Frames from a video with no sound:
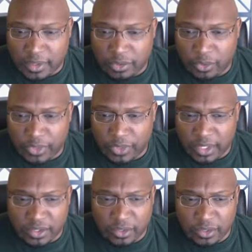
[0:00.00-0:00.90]
The truth
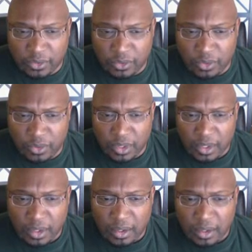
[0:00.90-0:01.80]
it to
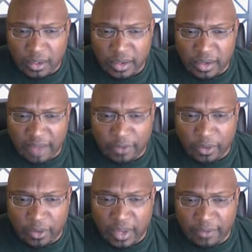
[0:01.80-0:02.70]

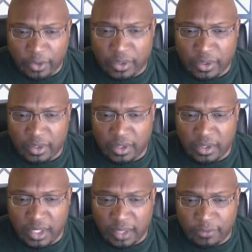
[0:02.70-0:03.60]
never ever
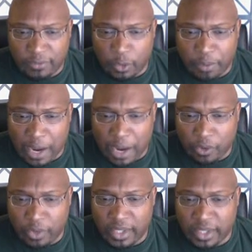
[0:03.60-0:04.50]
give your
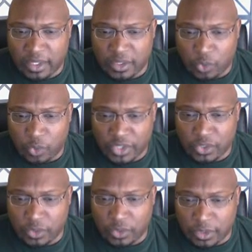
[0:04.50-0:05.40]
power away because
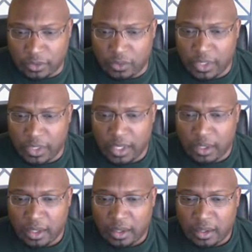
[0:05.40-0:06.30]
once you do,
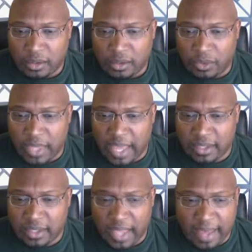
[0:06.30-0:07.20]
you
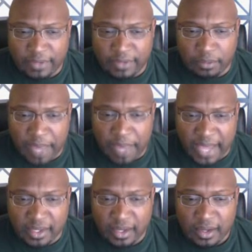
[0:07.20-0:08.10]
can't have it
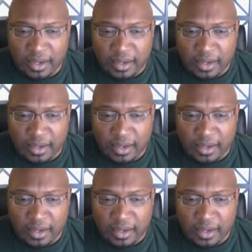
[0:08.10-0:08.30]
back.